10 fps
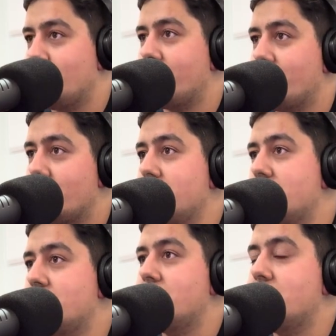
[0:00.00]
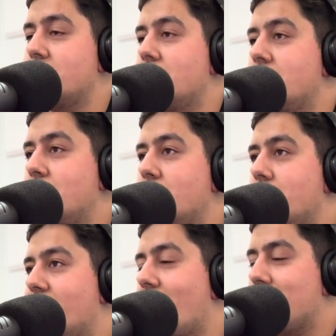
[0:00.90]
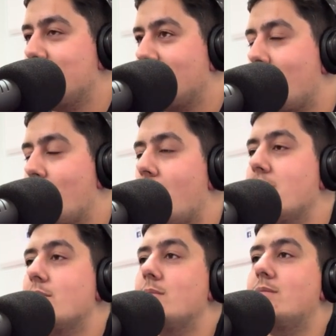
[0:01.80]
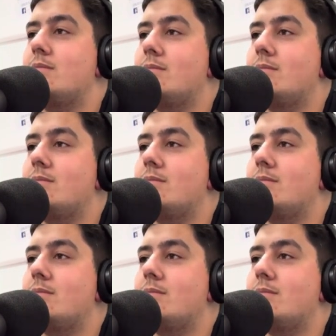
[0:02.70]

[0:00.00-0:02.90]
still first, mm. but Fabian was right behind him.